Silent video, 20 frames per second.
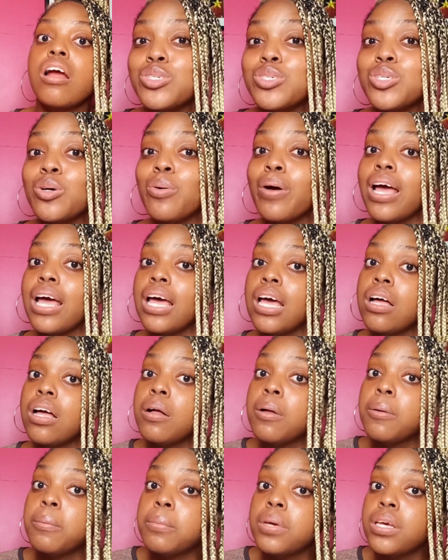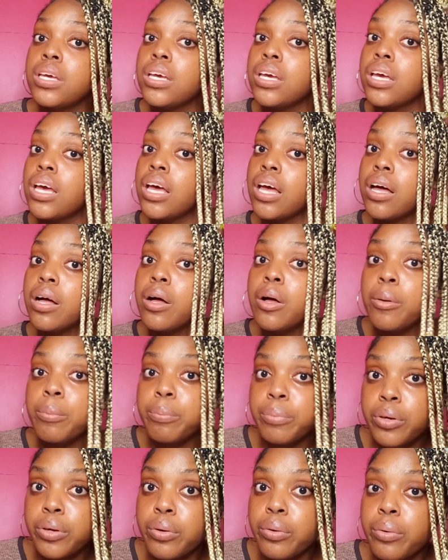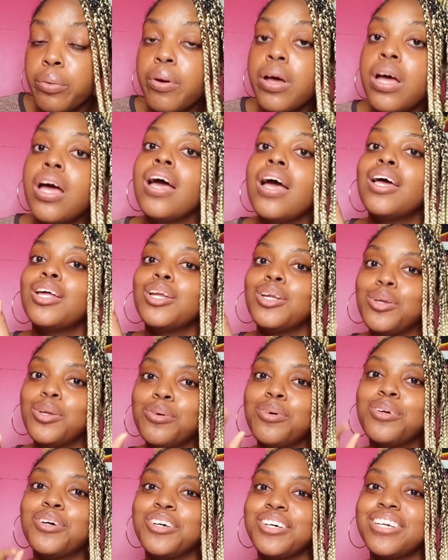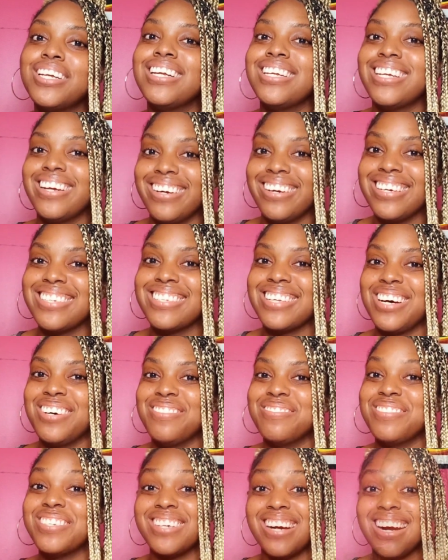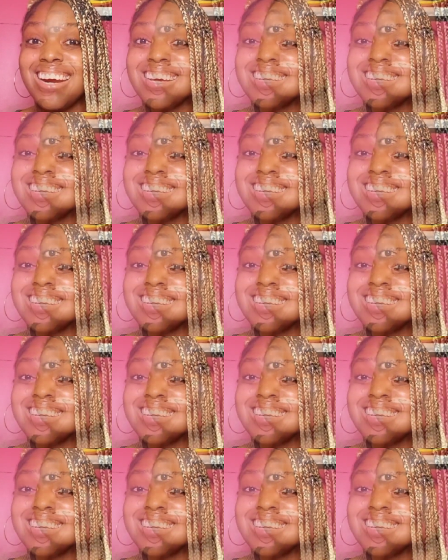So help me help you do good in your exams, right?